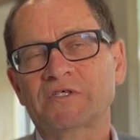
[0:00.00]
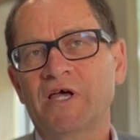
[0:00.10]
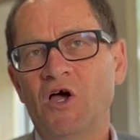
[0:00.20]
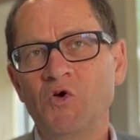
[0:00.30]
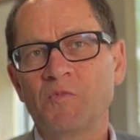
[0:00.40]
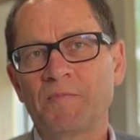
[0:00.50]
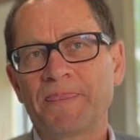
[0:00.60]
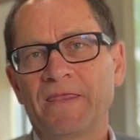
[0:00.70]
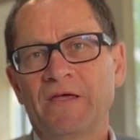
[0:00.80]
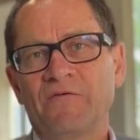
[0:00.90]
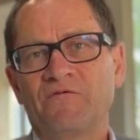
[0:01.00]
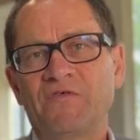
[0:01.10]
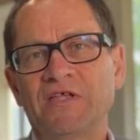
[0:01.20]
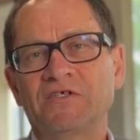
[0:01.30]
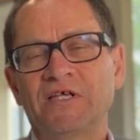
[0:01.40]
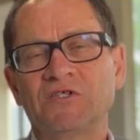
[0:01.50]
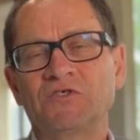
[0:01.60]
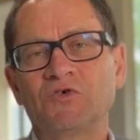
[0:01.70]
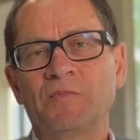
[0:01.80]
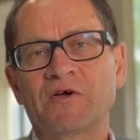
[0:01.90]
hope feeds
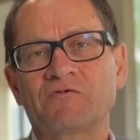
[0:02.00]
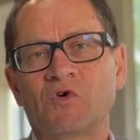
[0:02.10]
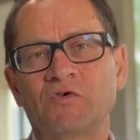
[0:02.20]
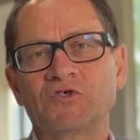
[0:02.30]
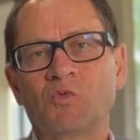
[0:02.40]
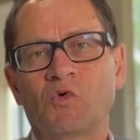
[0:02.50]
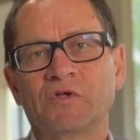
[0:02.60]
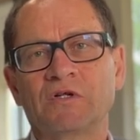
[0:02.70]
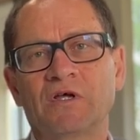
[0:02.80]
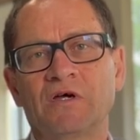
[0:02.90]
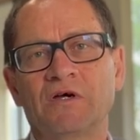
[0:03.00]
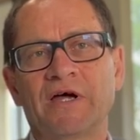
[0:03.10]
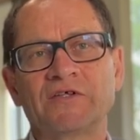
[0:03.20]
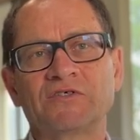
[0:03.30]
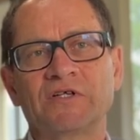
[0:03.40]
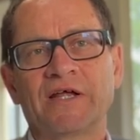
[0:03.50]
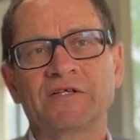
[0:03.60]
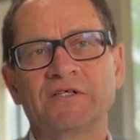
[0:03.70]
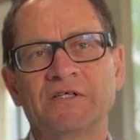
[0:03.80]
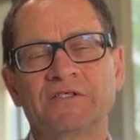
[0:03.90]
into my role as warden at St.
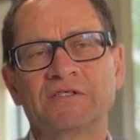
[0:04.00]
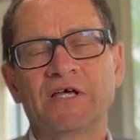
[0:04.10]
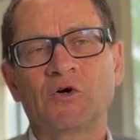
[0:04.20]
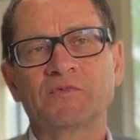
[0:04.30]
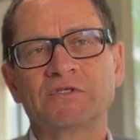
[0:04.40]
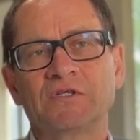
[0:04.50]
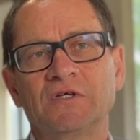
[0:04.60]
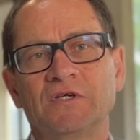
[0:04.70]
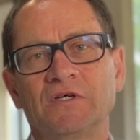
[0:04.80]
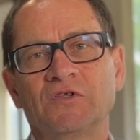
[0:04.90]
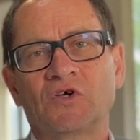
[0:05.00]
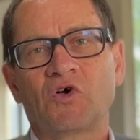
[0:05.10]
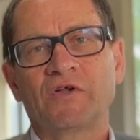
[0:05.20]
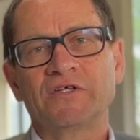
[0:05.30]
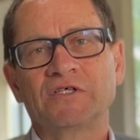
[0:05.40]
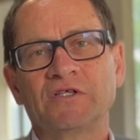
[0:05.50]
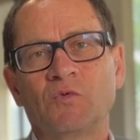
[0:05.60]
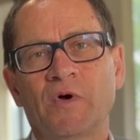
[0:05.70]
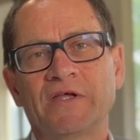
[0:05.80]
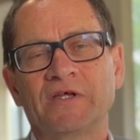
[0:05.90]
Antony's and helps the college in the
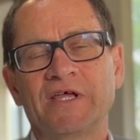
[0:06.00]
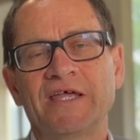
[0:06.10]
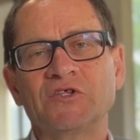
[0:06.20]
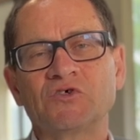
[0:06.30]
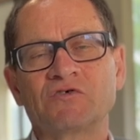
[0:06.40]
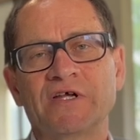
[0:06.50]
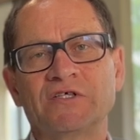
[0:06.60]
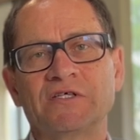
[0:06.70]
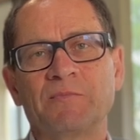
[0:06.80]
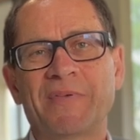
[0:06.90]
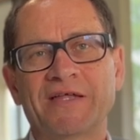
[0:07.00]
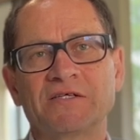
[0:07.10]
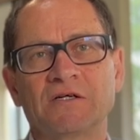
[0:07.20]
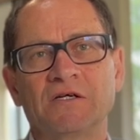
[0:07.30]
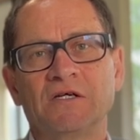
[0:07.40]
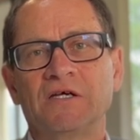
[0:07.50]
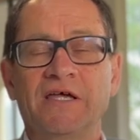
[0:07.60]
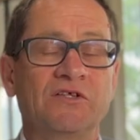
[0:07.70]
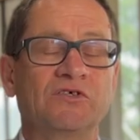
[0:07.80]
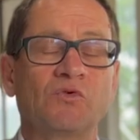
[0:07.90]
way that it integrates it better
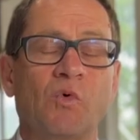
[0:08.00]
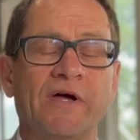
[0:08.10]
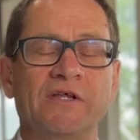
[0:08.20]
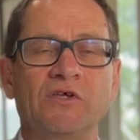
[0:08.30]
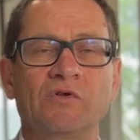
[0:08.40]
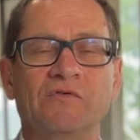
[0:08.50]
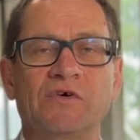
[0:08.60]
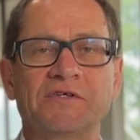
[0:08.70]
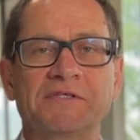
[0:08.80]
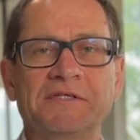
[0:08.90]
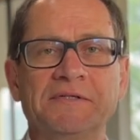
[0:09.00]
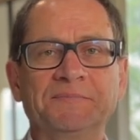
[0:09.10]
into the wider university.